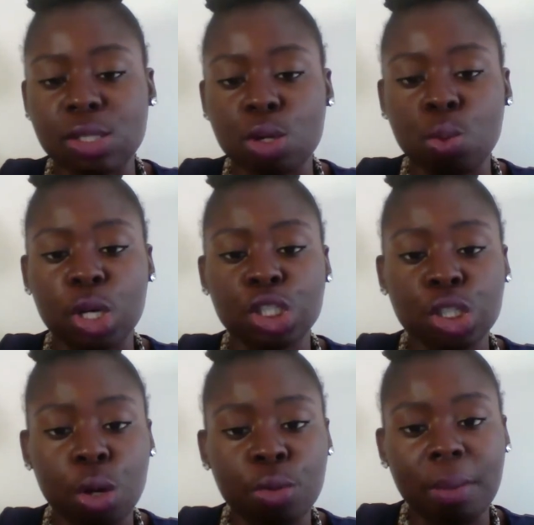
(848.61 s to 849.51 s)
So you want to
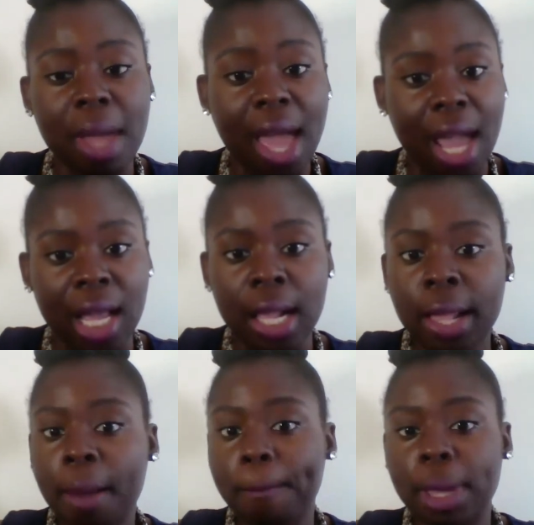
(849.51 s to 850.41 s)
show them, hey,
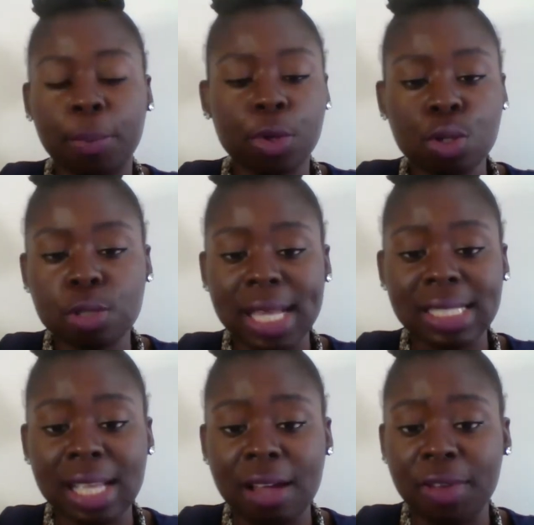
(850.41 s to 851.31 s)
people use my
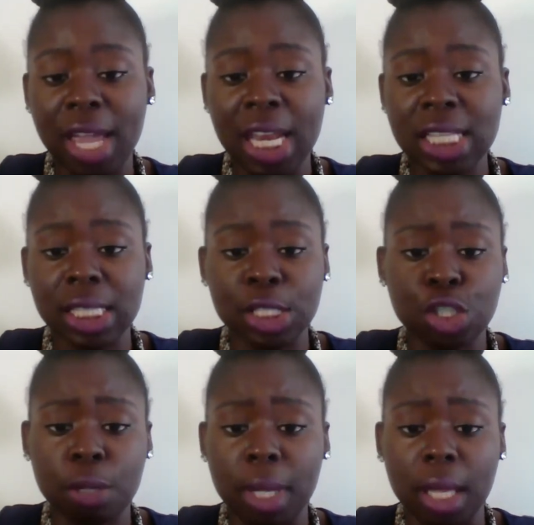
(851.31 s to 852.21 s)
stuff and it's
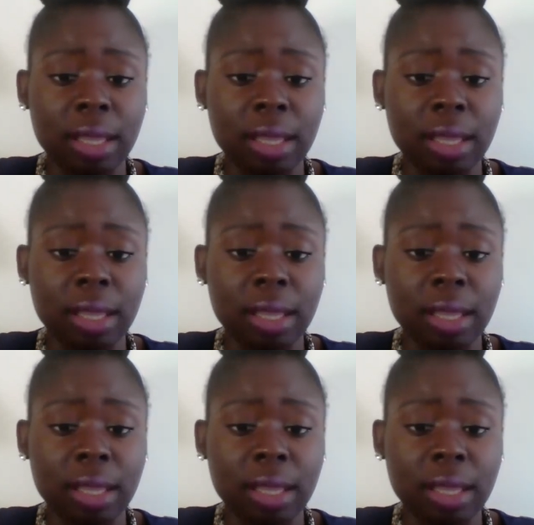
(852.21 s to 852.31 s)
legitimate.